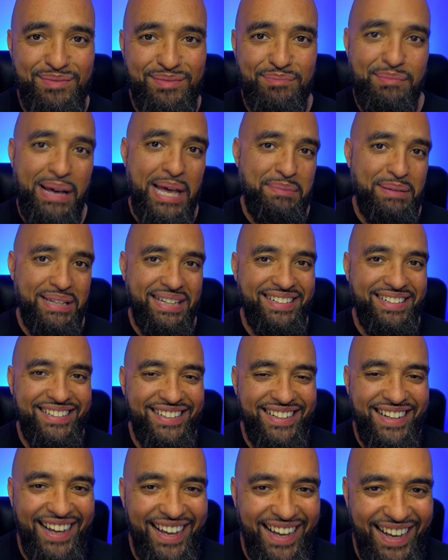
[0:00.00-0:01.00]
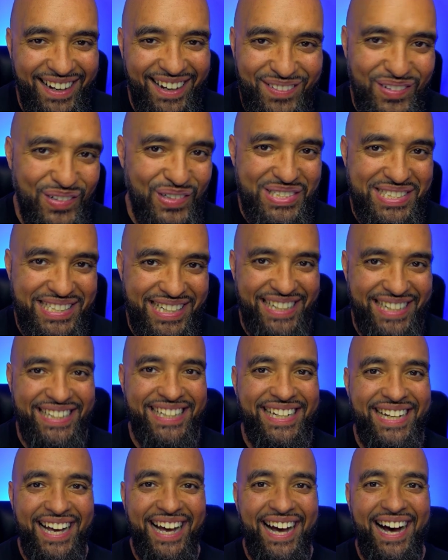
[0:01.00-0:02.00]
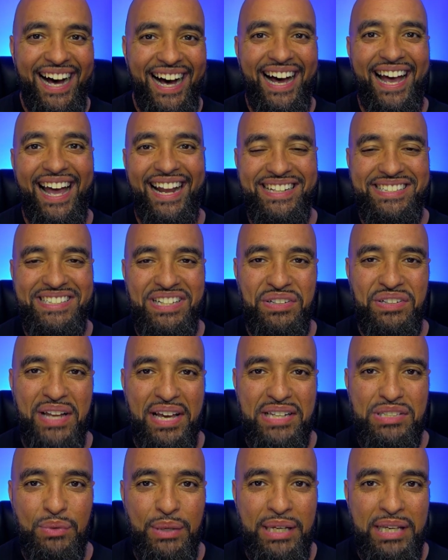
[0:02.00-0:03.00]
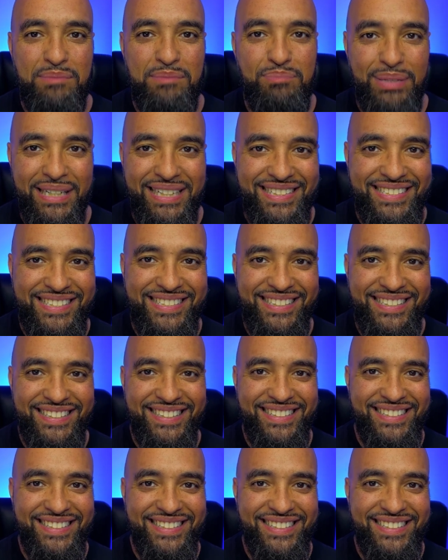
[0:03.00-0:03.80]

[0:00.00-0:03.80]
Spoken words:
Maybe. We'll see. And until next week, peace.